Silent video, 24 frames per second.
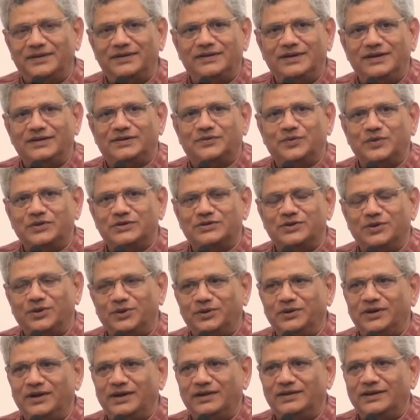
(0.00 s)
it was
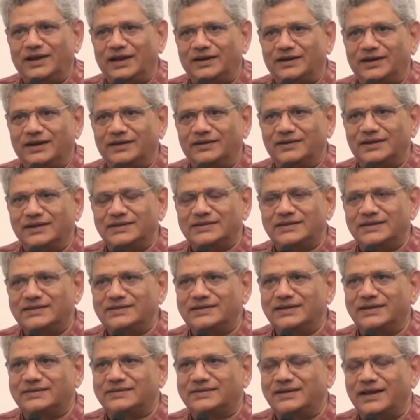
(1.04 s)
known that this is
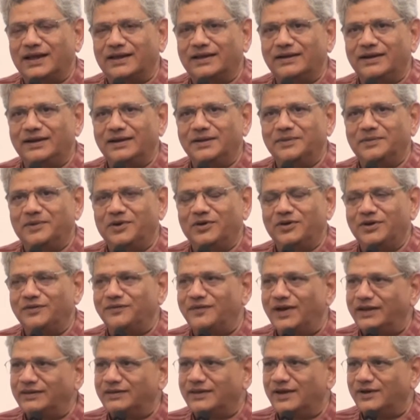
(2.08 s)
the staggering amount of
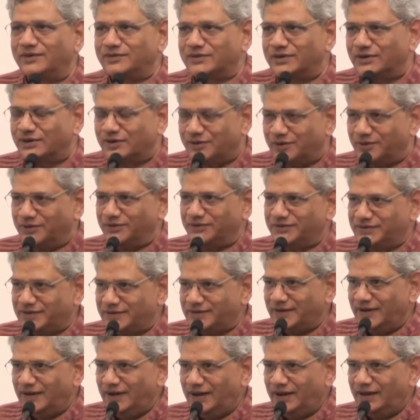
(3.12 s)
9,000
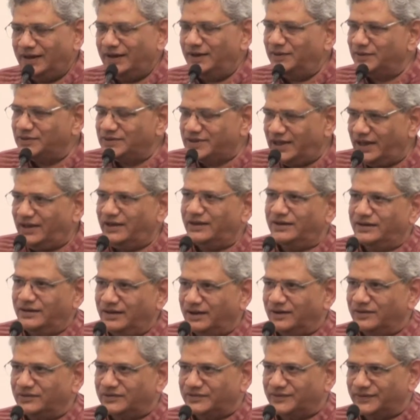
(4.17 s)
crores, he was there in
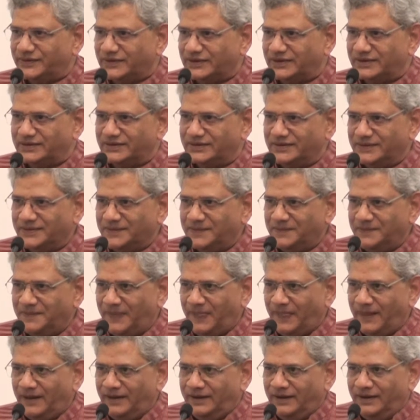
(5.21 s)
the house with us.
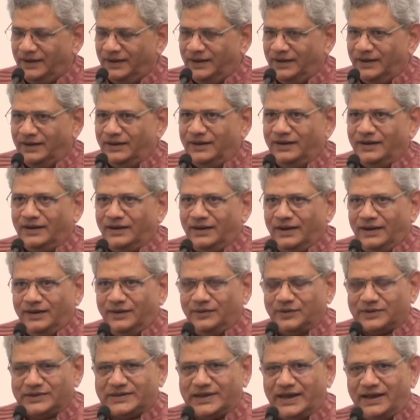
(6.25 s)

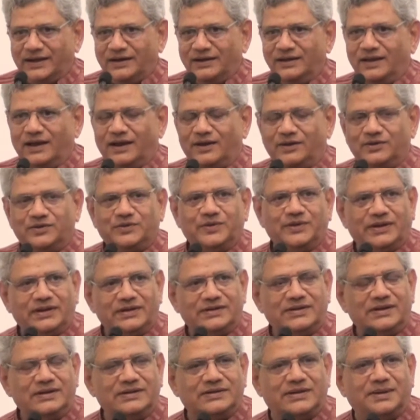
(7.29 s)
He was there in the house with
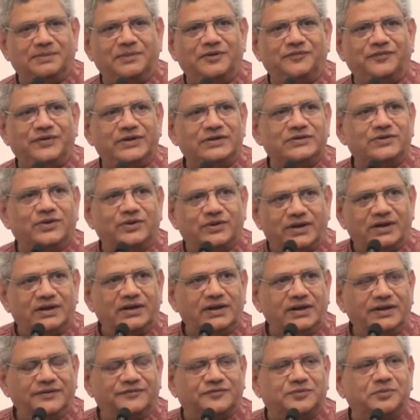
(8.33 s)
us, and some of us who are
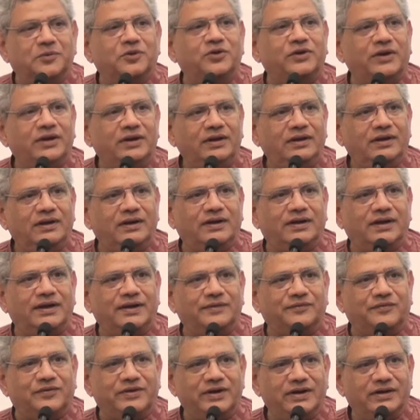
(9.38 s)
guilty of smoking
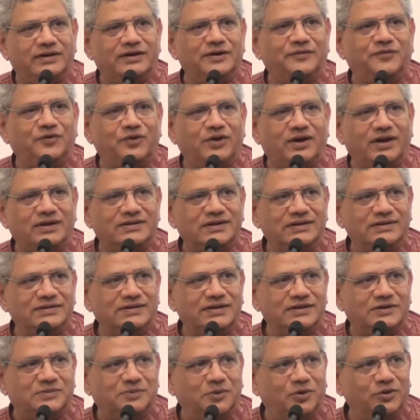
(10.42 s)
have created for ourselves
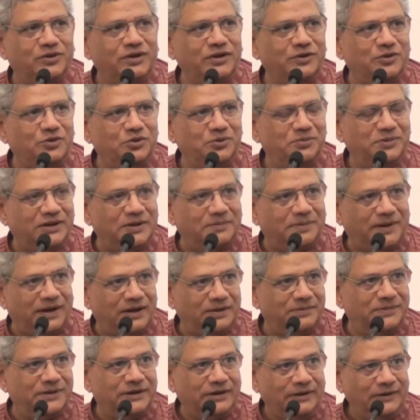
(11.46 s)
a smoking room in the
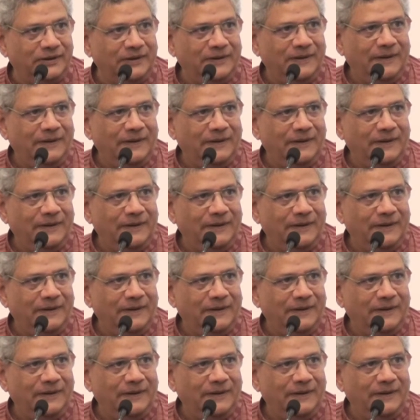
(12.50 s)
Parliament,